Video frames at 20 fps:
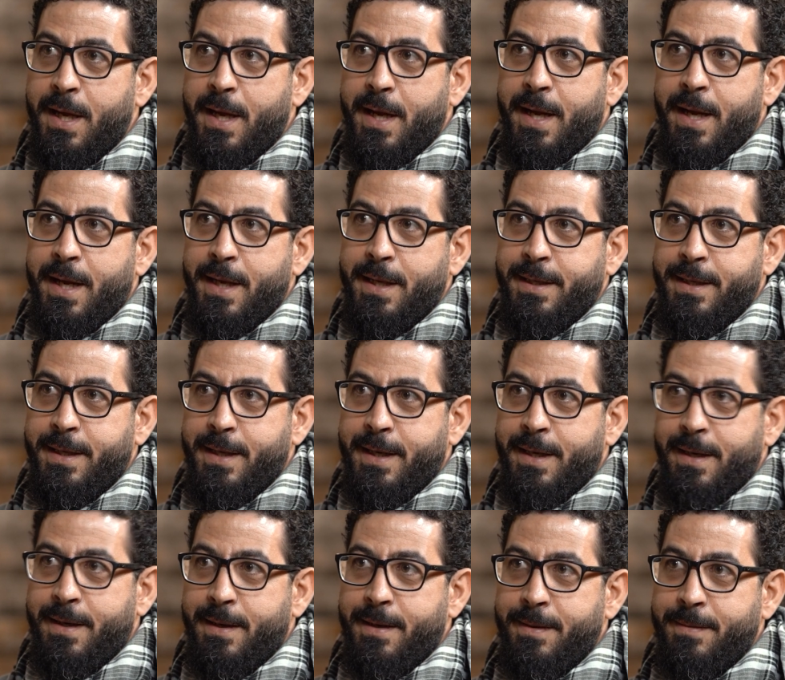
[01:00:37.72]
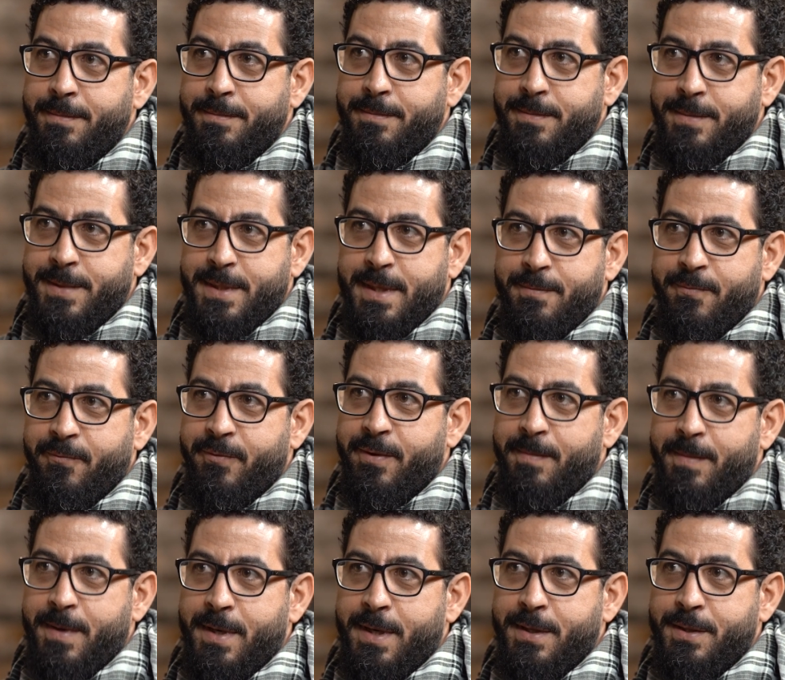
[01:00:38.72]
And some of
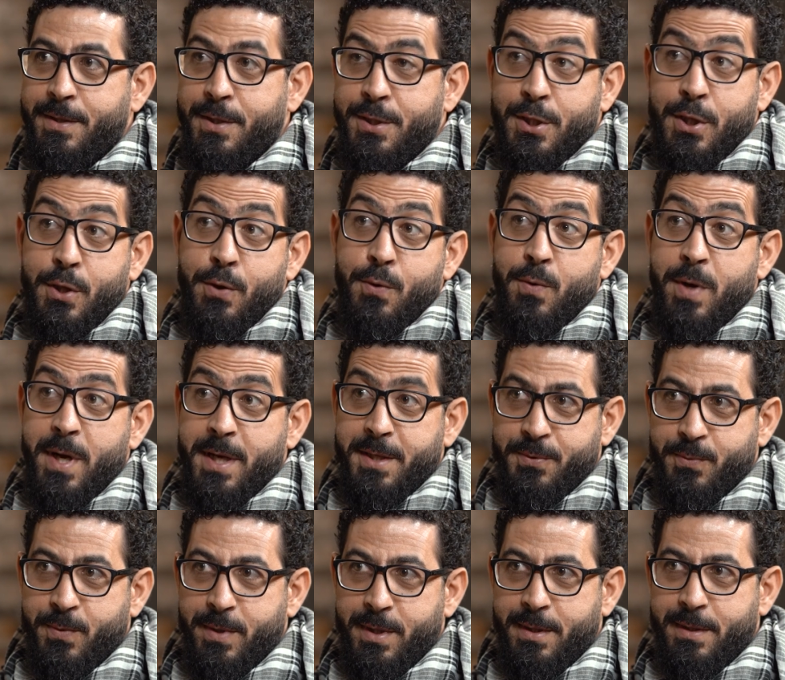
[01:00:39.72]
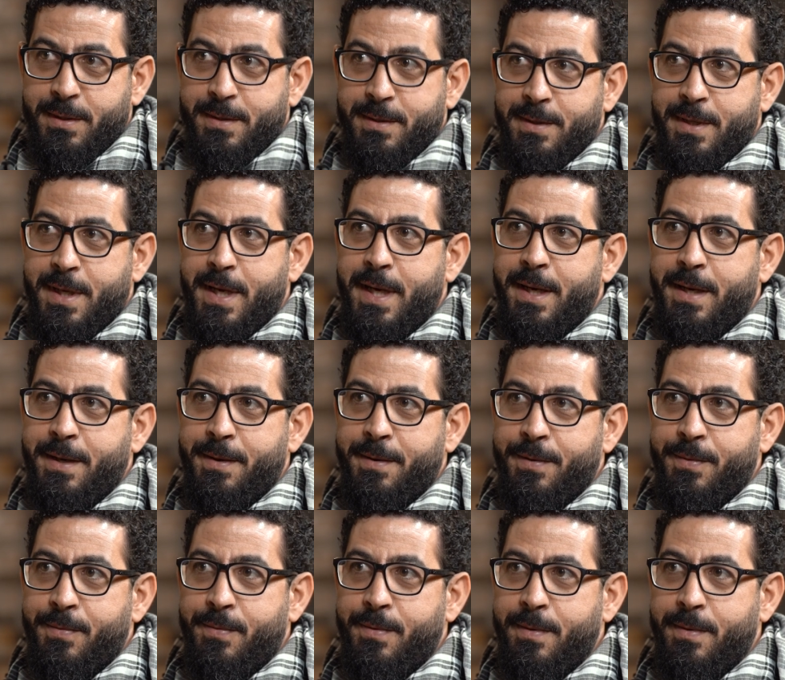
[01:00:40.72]
them are slow as well. And,